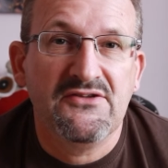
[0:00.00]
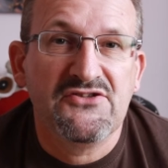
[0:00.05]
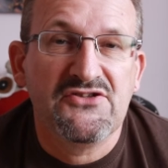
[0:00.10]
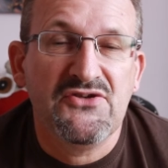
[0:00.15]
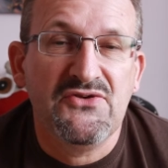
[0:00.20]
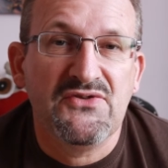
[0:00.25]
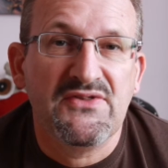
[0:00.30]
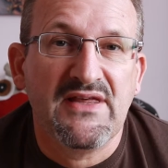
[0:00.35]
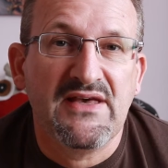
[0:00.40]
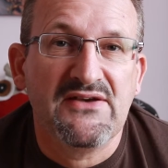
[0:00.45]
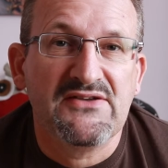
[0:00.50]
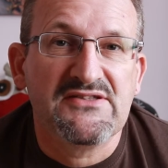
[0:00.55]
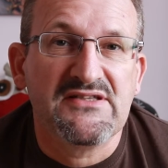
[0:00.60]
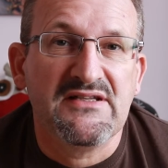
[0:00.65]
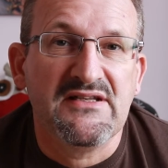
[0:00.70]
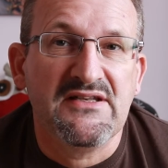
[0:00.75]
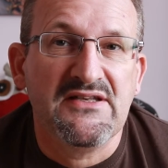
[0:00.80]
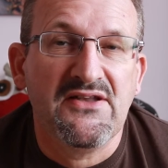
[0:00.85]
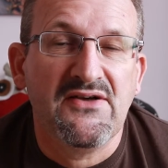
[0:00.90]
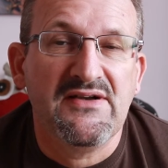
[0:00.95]

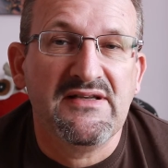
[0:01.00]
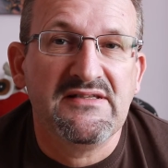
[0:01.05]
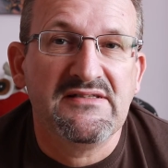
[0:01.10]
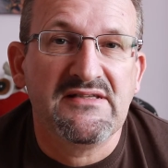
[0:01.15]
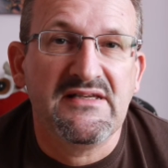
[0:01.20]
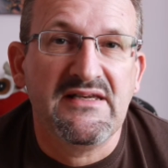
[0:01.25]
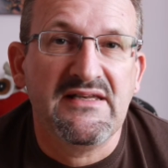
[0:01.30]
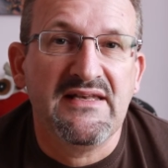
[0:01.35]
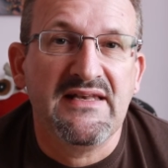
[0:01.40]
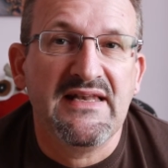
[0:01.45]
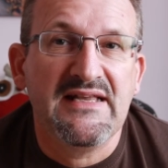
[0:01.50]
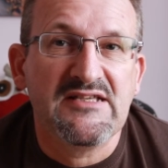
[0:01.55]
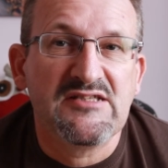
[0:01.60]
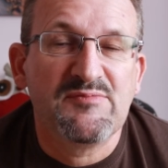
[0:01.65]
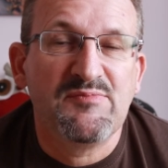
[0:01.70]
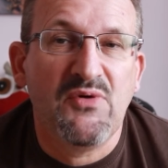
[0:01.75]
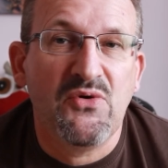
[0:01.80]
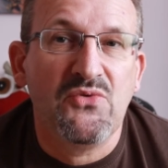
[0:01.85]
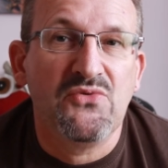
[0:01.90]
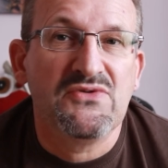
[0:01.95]
2019 Les
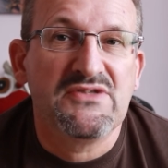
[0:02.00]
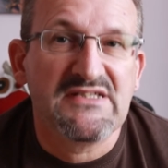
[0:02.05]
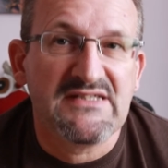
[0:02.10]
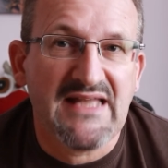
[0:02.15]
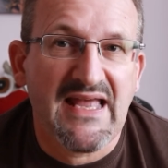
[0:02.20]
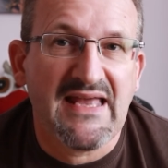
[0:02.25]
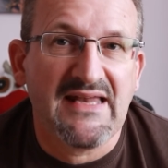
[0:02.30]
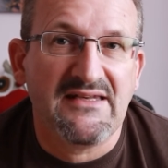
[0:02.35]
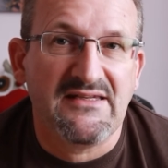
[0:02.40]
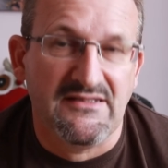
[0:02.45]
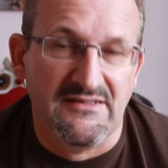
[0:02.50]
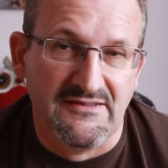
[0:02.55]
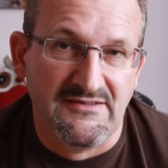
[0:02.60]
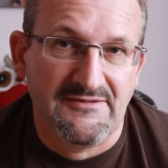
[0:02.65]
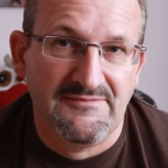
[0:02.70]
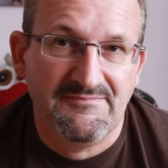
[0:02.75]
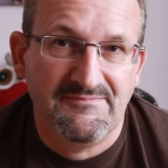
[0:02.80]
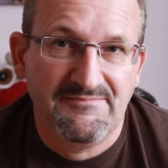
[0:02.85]
Paul Standard